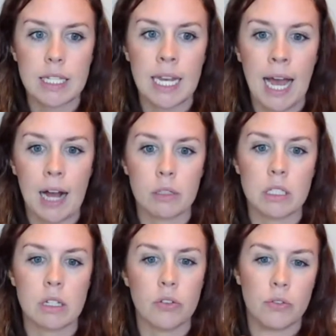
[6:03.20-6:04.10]
and how it's
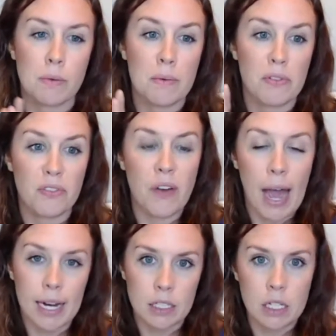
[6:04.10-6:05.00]
different from a
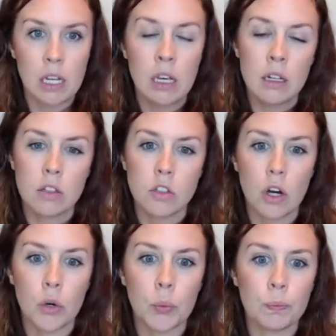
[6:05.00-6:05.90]
fact.
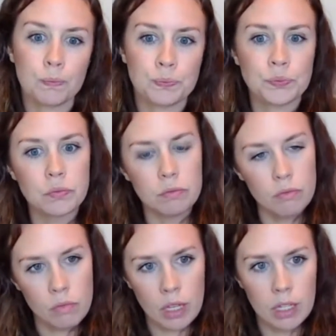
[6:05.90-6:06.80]
So
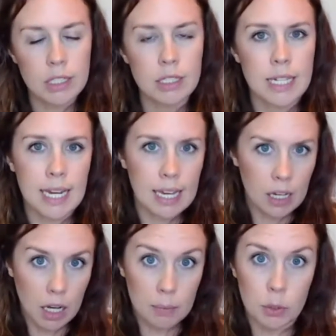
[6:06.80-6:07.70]
taking
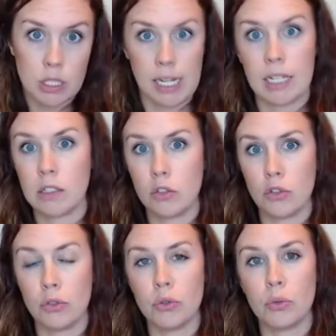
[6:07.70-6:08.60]
a couple days
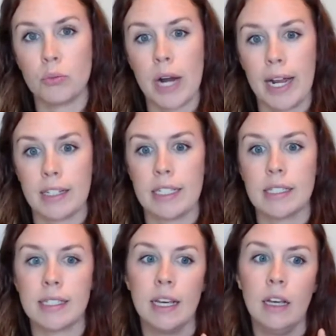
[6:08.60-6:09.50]
to
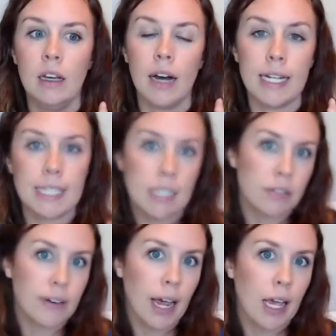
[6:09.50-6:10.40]
practice
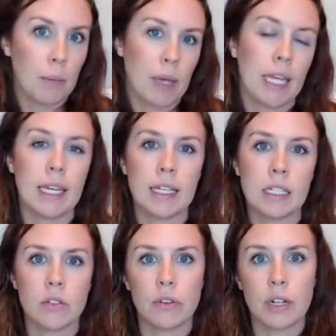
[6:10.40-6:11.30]
identifying
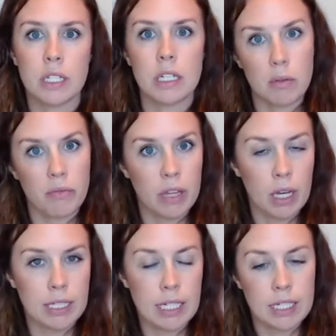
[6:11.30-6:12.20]
opinions versus
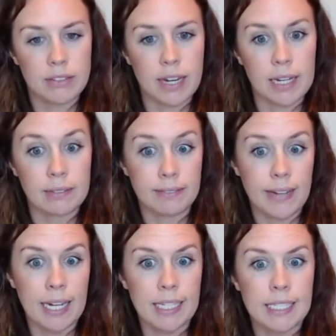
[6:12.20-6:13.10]
identifying
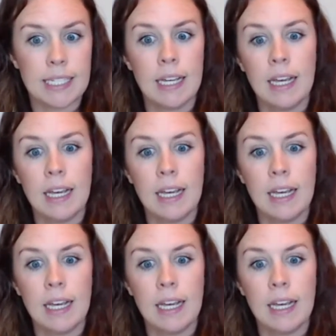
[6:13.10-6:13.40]
facts.